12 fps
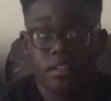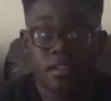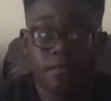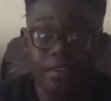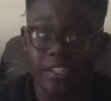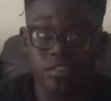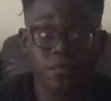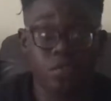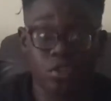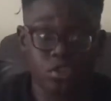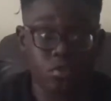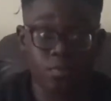thank you for
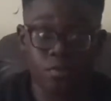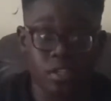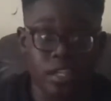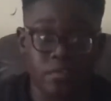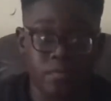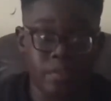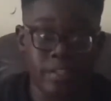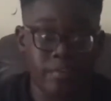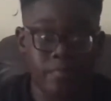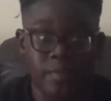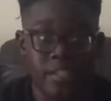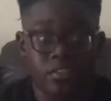the support that you've been
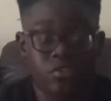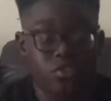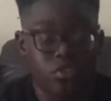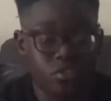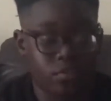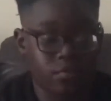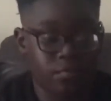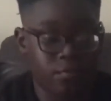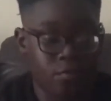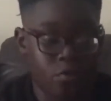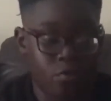giving me, just for